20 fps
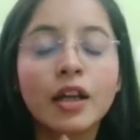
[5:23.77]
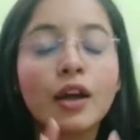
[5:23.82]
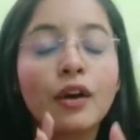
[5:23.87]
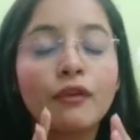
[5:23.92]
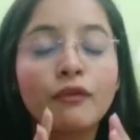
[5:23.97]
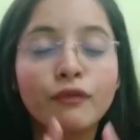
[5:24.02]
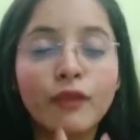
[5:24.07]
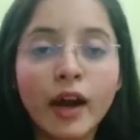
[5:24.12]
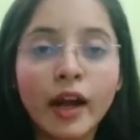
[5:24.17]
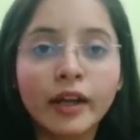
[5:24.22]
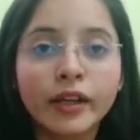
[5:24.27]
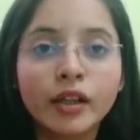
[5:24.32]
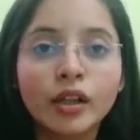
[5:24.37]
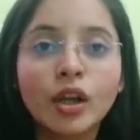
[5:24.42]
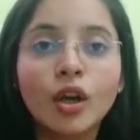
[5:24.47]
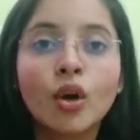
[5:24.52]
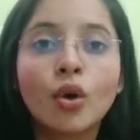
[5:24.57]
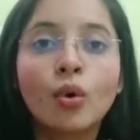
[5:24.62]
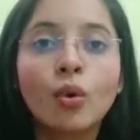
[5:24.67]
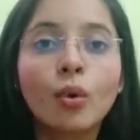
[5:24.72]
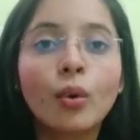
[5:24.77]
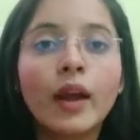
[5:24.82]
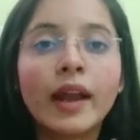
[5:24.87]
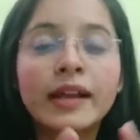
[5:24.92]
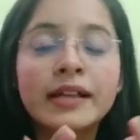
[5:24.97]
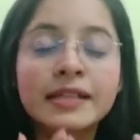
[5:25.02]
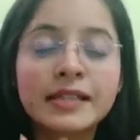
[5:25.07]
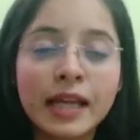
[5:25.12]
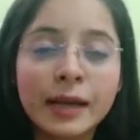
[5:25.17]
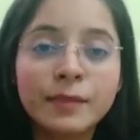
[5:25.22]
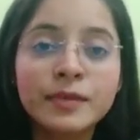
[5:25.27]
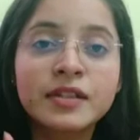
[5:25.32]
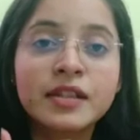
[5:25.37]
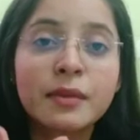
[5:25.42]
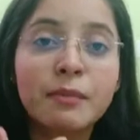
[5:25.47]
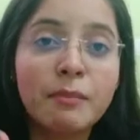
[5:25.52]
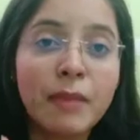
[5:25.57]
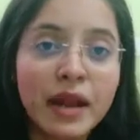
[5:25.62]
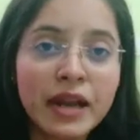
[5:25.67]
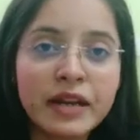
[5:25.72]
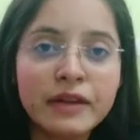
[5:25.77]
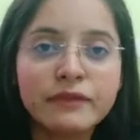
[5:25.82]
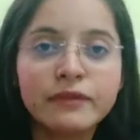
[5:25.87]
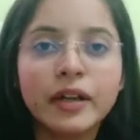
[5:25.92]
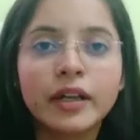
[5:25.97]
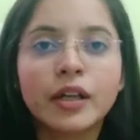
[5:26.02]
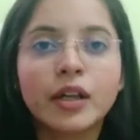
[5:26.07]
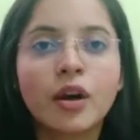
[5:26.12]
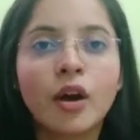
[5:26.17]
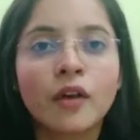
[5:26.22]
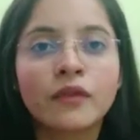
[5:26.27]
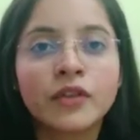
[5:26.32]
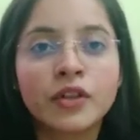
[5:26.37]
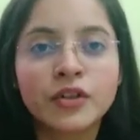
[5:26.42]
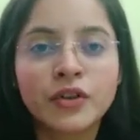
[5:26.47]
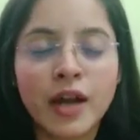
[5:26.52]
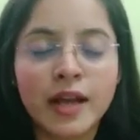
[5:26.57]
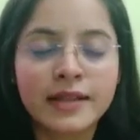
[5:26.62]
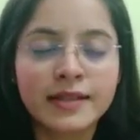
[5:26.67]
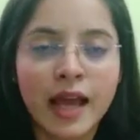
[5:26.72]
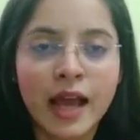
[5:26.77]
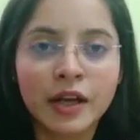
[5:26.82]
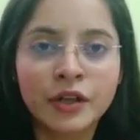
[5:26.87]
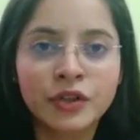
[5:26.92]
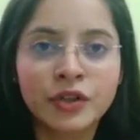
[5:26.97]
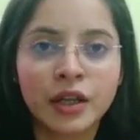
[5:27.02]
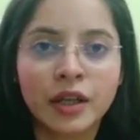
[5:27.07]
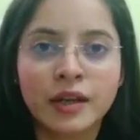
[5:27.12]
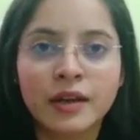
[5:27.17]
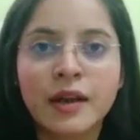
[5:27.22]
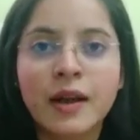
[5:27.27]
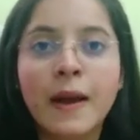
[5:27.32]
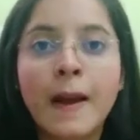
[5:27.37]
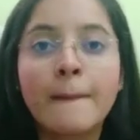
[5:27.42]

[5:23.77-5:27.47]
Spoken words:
one who accepts the benefit of the transaction